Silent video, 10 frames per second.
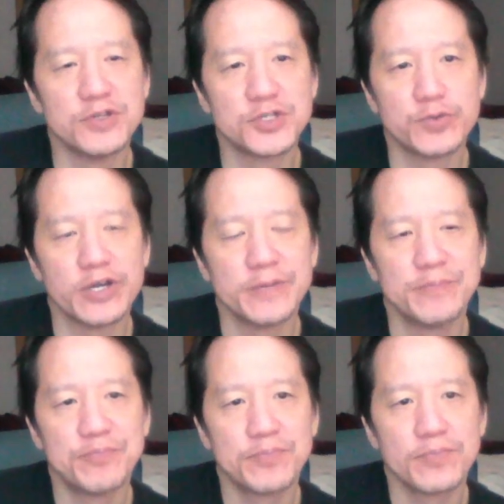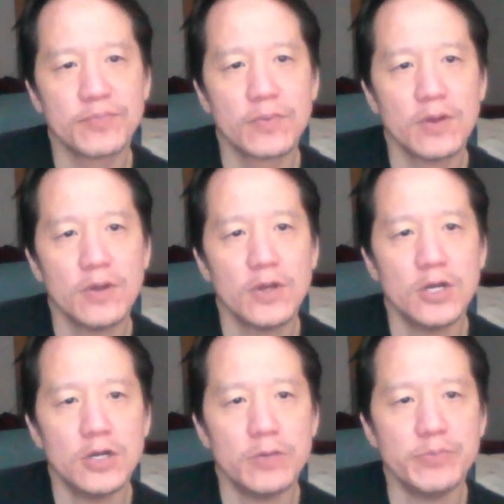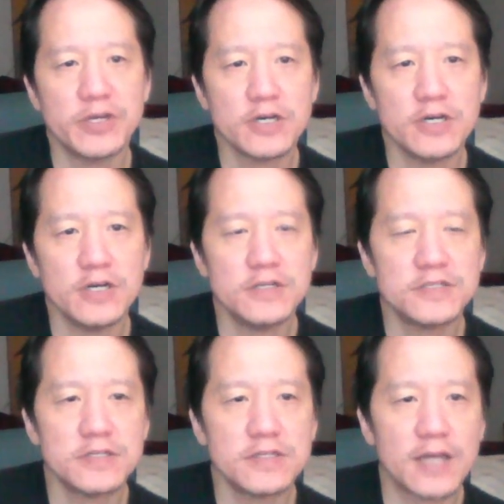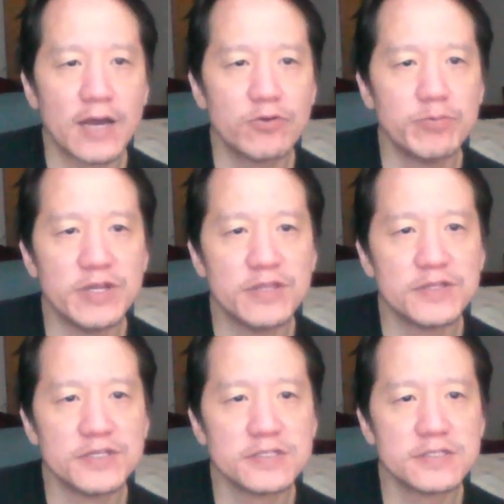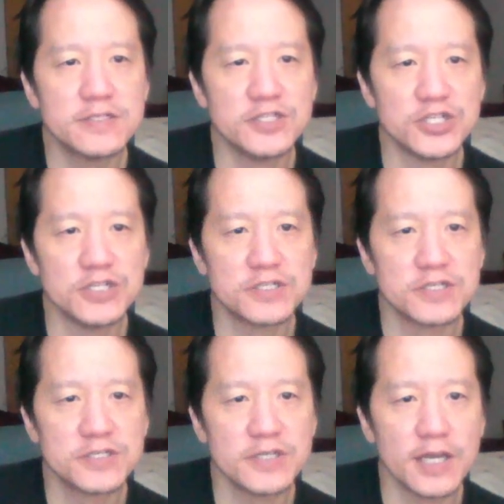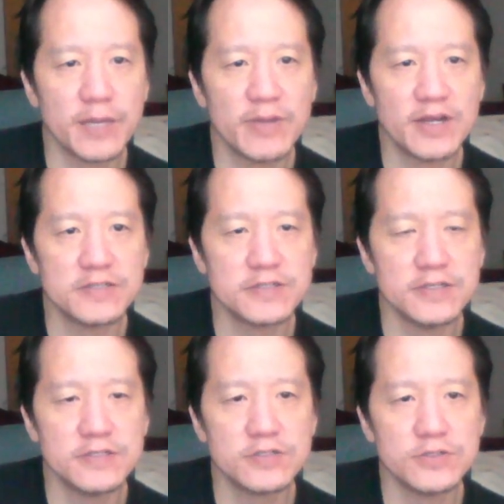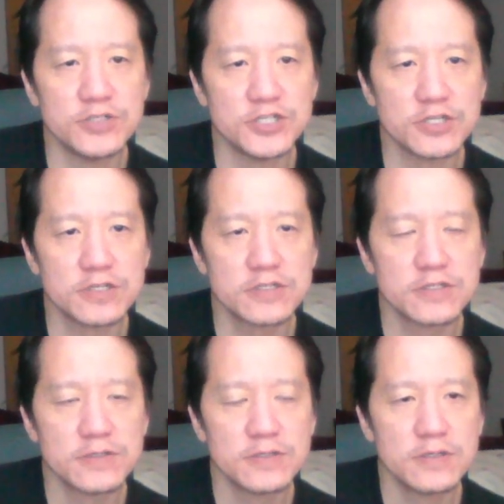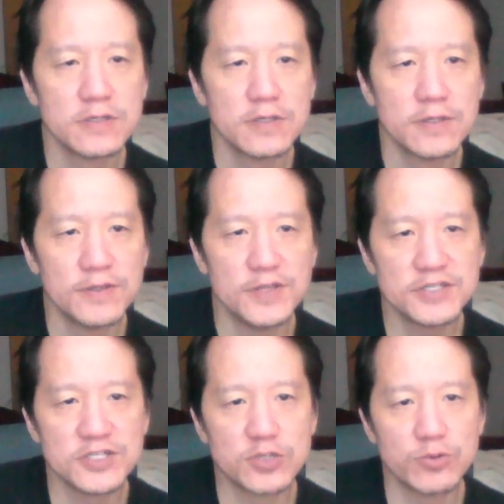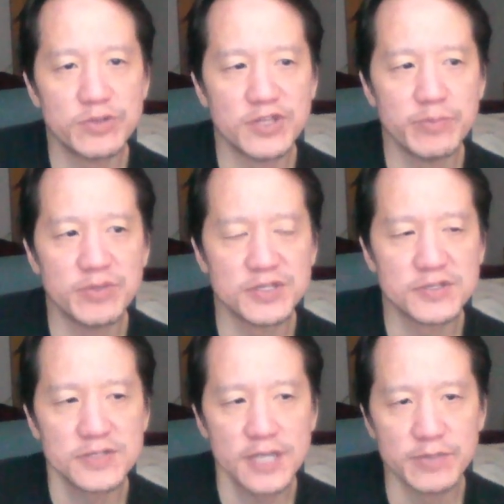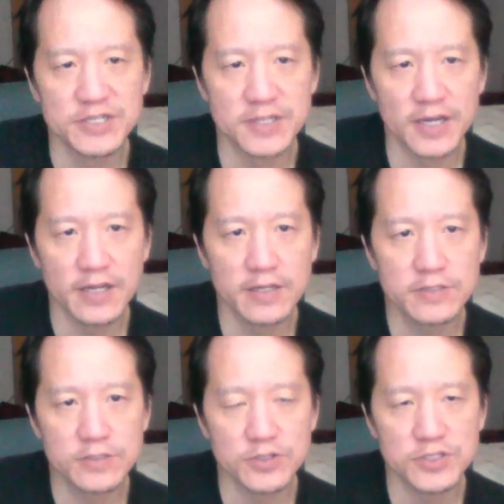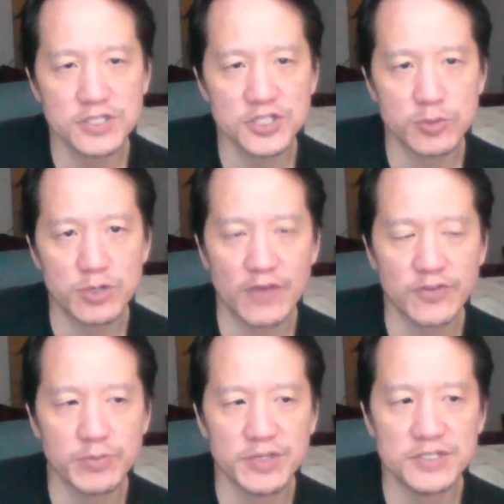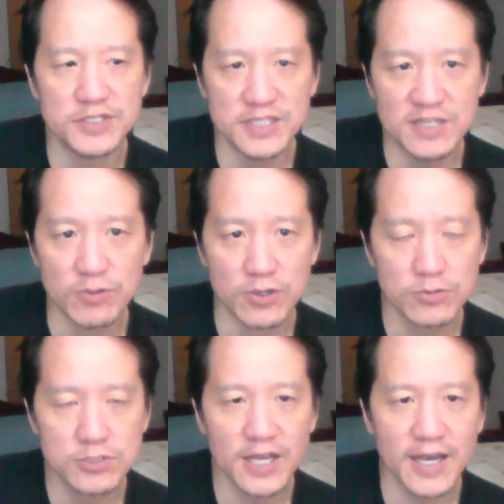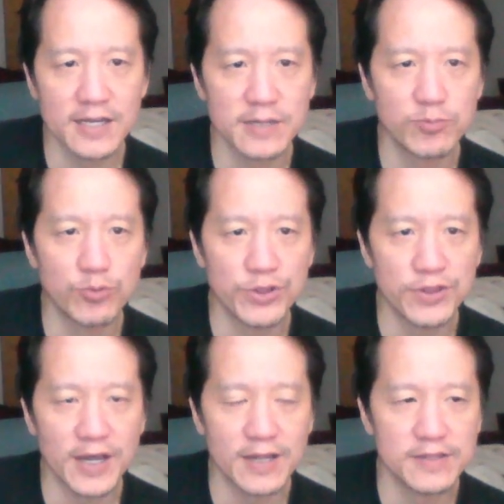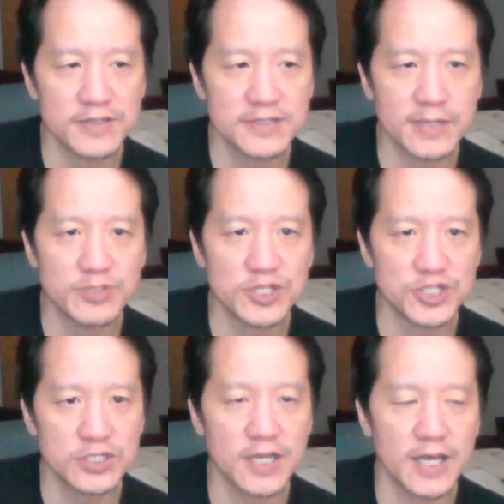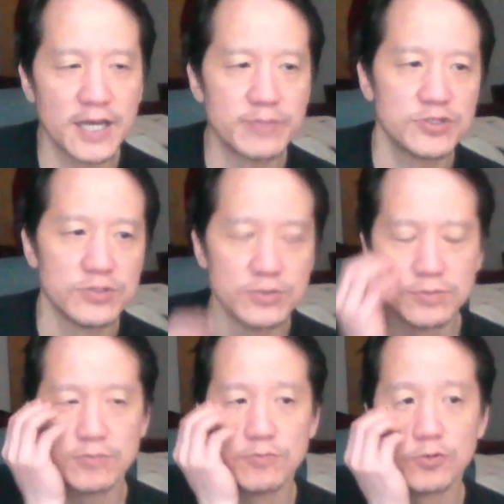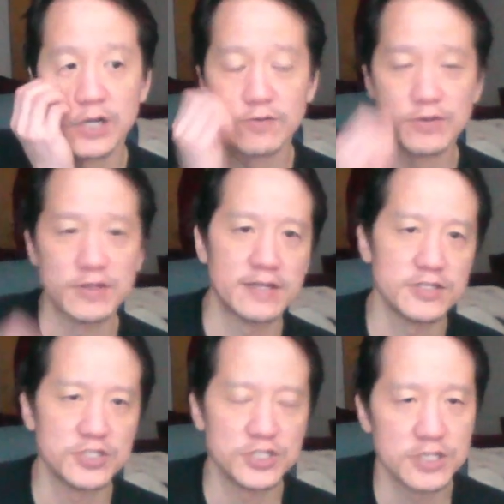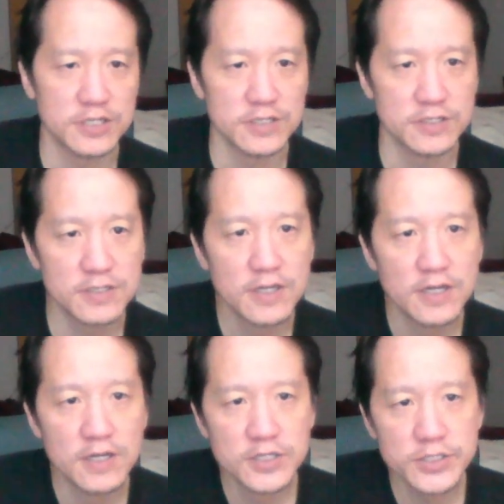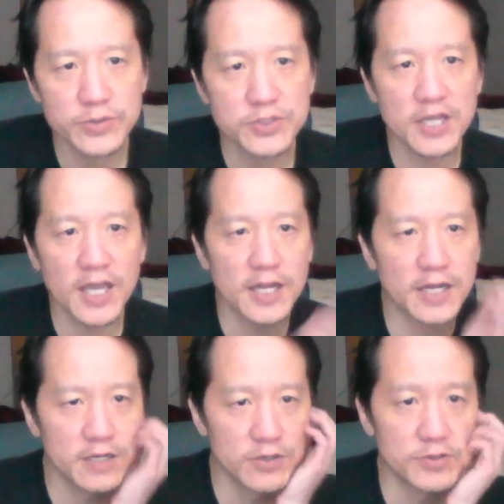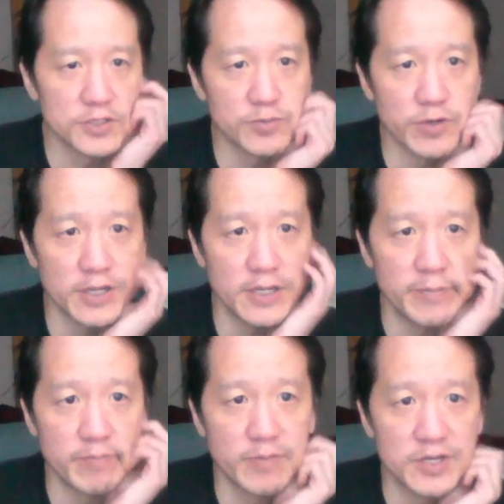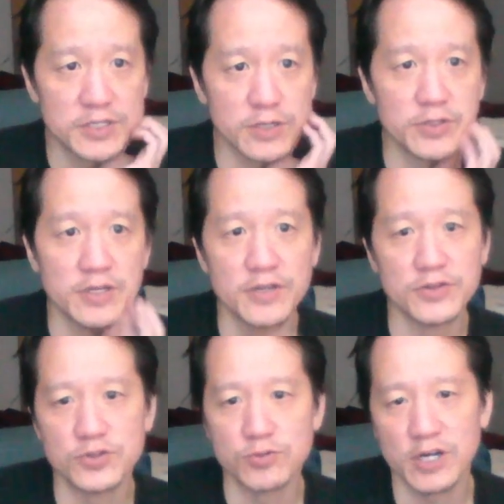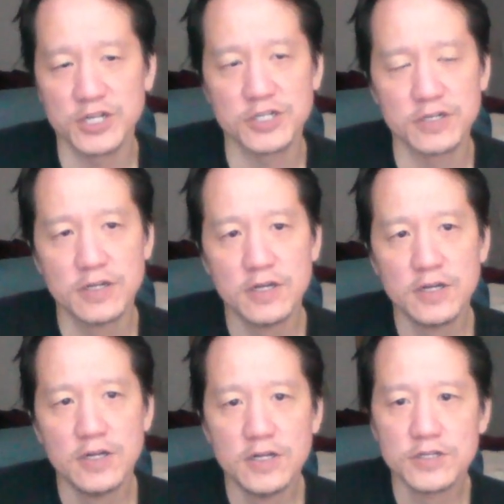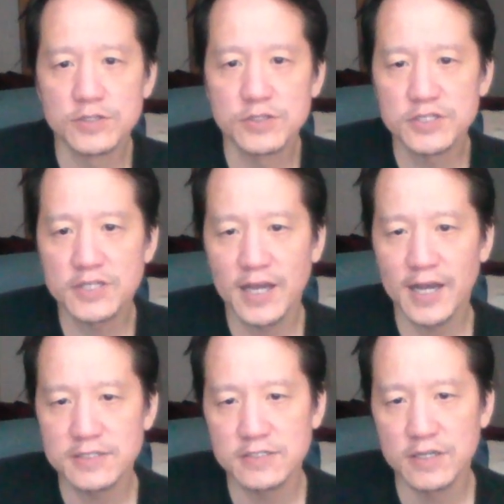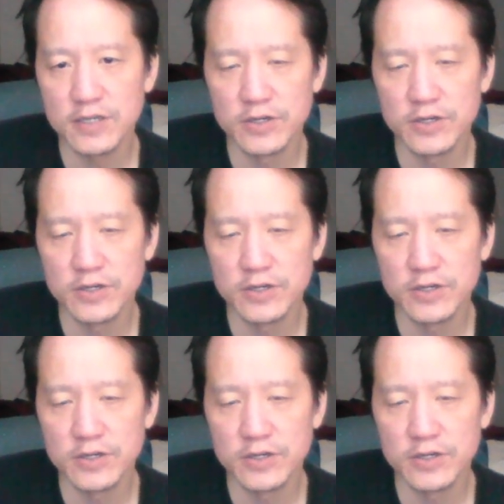way because that would mean this digit is the same as these two digits. This digit would then be the same as that, so this digit would have to be 0 to add up with that the same digit to add up to whatever that digit is. So this cannot go this way, it must go the other direction. So this has to go,